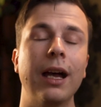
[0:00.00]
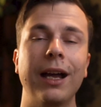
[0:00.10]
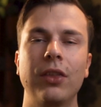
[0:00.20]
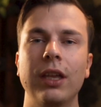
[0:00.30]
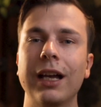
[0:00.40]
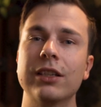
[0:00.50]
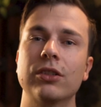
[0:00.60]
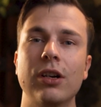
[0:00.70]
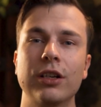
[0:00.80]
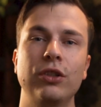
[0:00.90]
I think
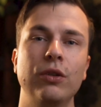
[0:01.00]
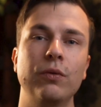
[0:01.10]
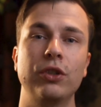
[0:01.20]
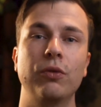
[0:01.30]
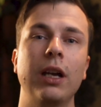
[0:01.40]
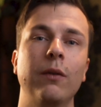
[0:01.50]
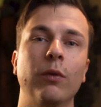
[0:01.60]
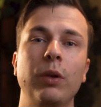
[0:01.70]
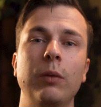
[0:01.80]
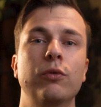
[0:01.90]
S-Log2 is great for
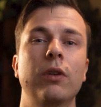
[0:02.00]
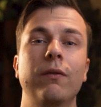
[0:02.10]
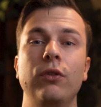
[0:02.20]
people who have